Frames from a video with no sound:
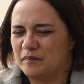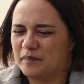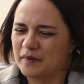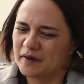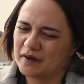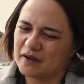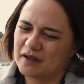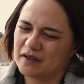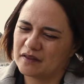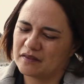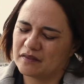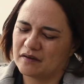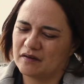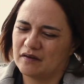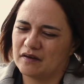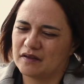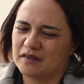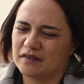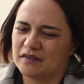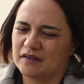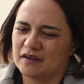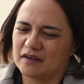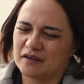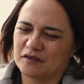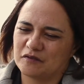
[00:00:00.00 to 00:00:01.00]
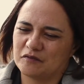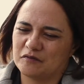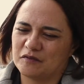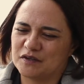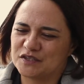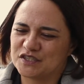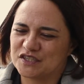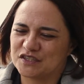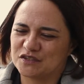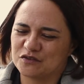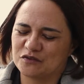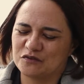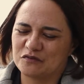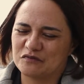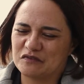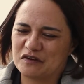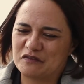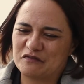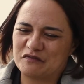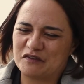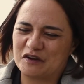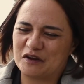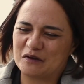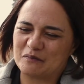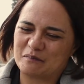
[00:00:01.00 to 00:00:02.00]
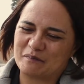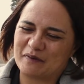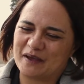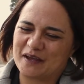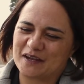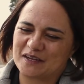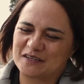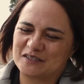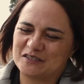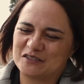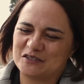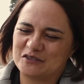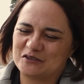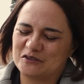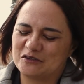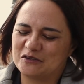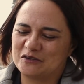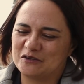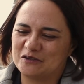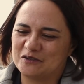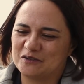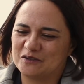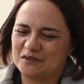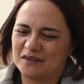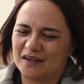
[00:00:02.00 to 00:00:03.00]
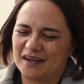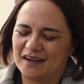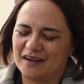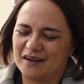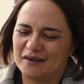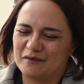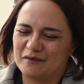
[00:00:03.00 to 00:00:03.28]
But I think we still revert back to